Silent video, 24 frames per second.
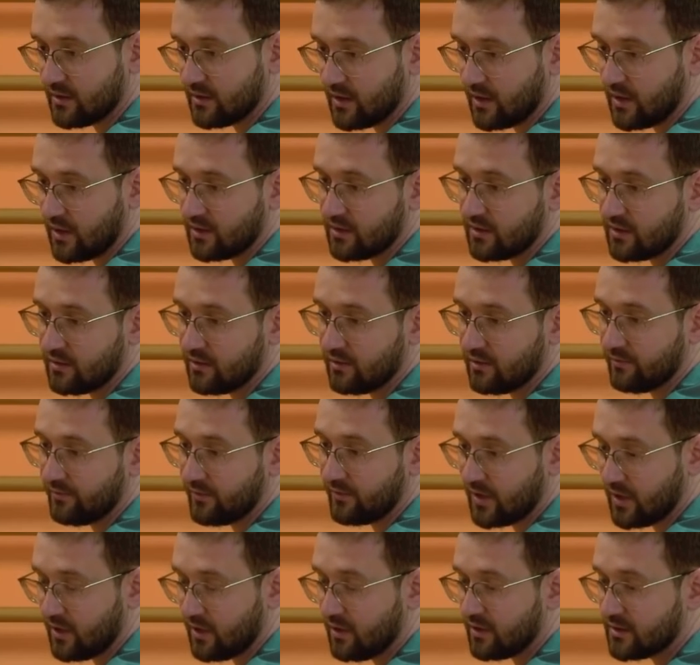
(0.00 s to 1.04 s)
if you have
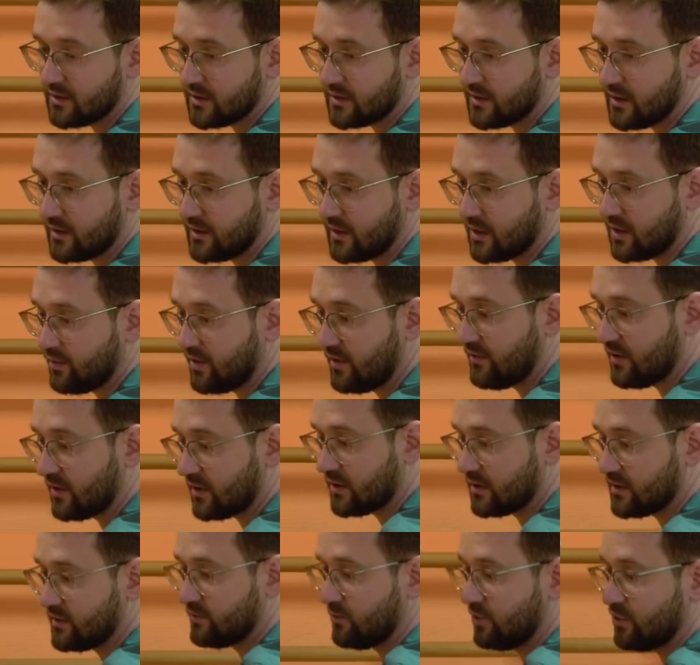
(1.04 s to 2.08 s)
some kind of
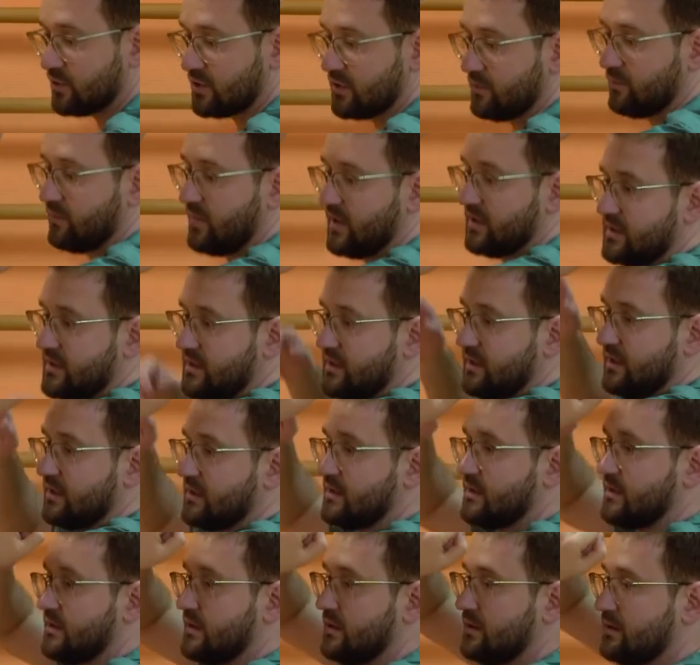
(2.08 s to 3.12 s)
stationary surface,
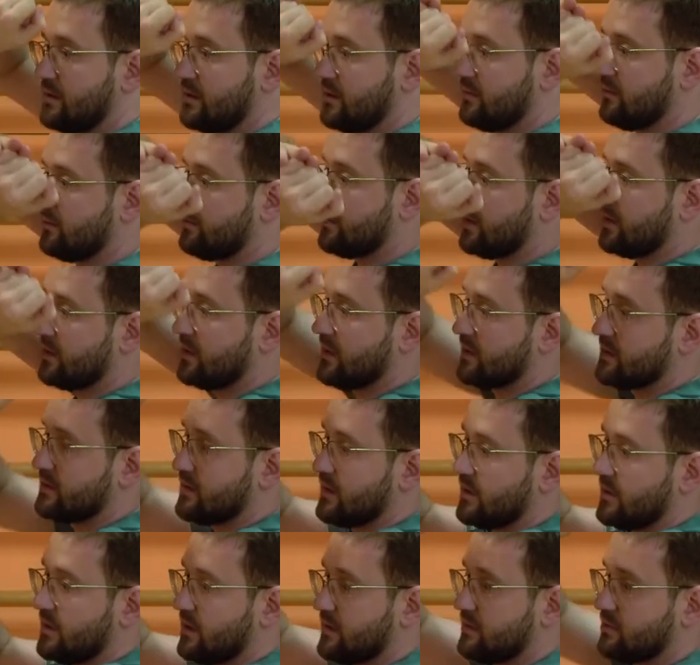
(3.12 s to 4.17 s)
you can sit
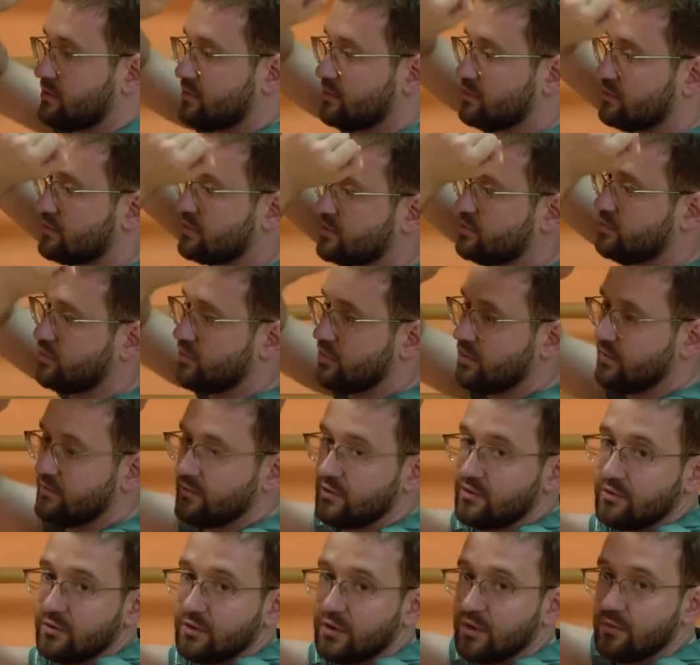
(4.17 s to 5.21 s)
down and perform
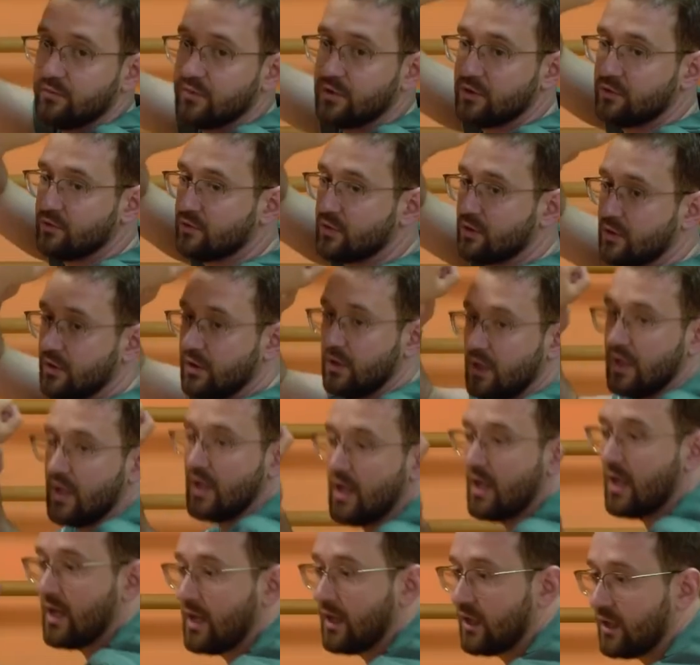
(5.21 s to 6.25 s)
rotation with a higher
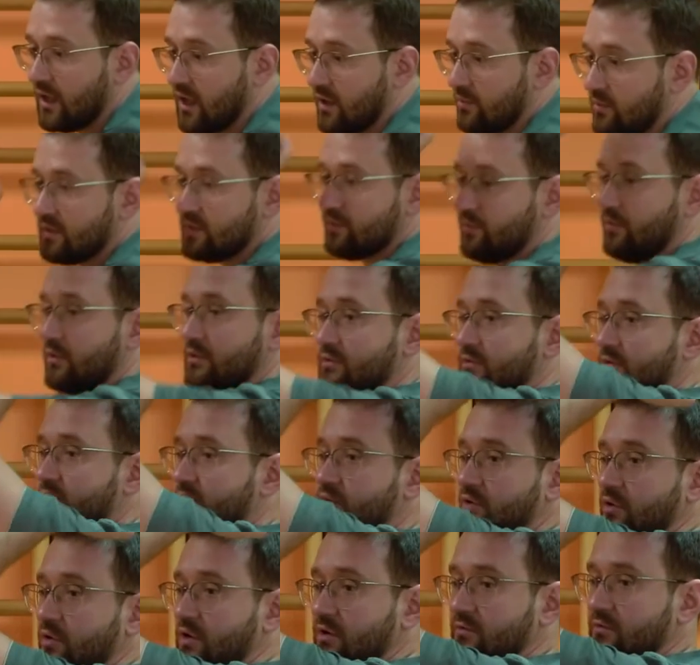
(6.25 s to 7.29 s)
amplitude, or
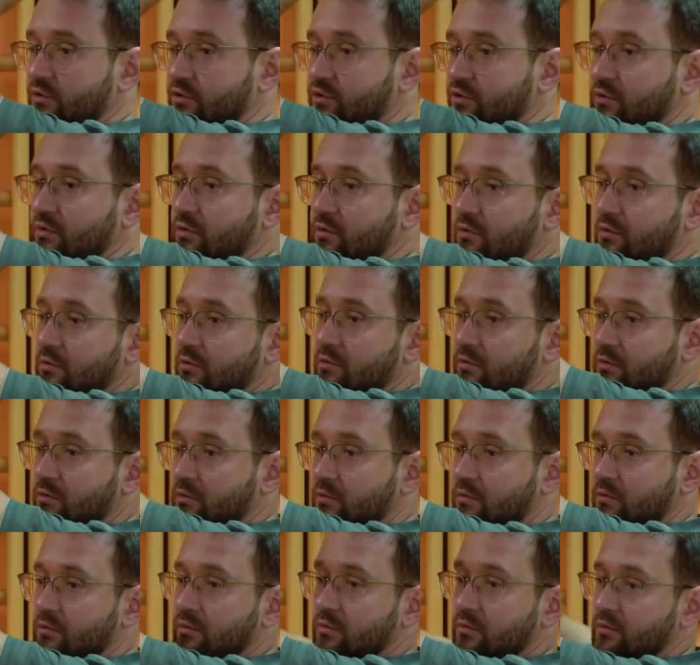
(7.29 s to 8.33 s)
use a higher
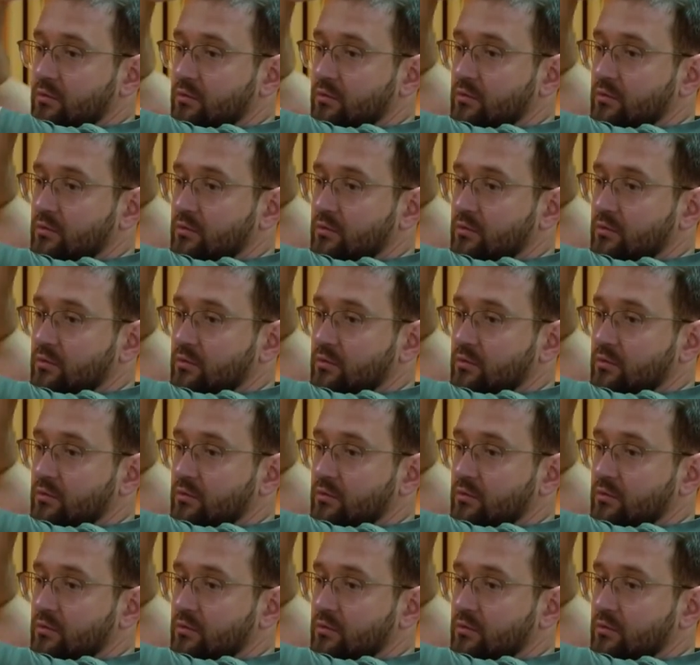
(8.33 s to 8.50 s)
support.